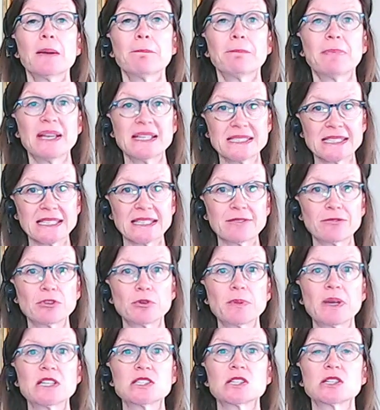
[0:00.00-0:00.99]
basic
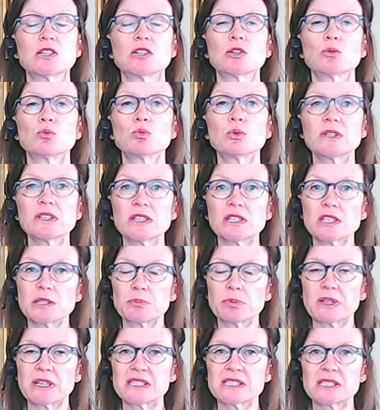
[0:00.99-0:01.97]
information and a really good
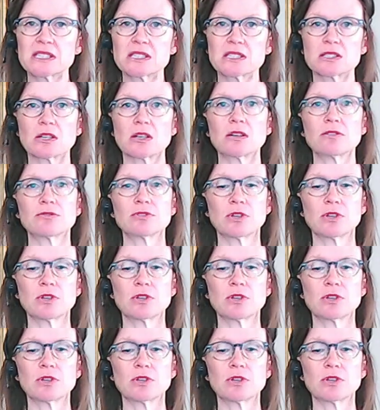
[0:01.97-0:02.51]
place to start